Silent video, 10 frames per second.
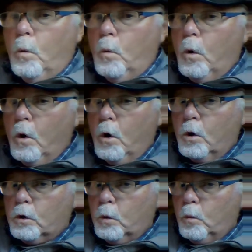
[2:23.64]

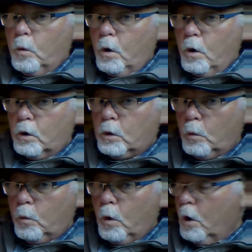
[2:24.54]
Walk, walk,
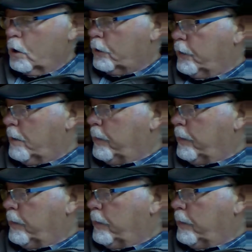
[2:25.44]
walk the